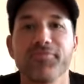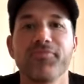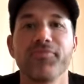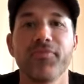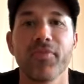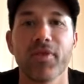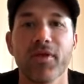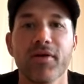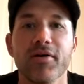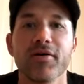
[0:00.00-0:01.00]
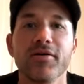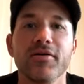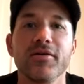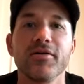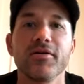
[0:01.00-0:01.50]

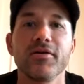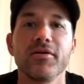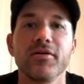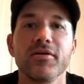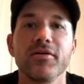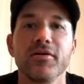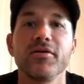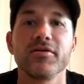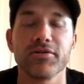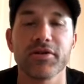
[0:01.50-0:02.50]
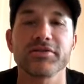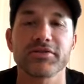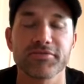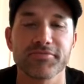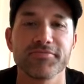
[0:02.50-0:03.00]

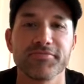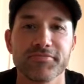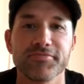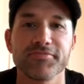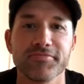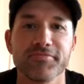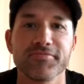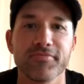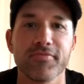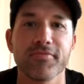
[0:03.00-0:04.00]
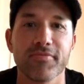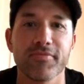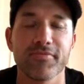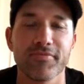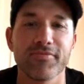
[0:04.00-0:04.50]

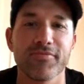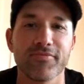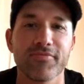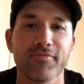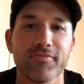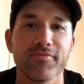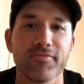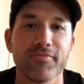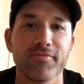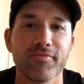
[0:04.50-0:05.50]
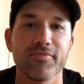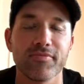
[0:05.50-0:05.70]
This person isn't speaking.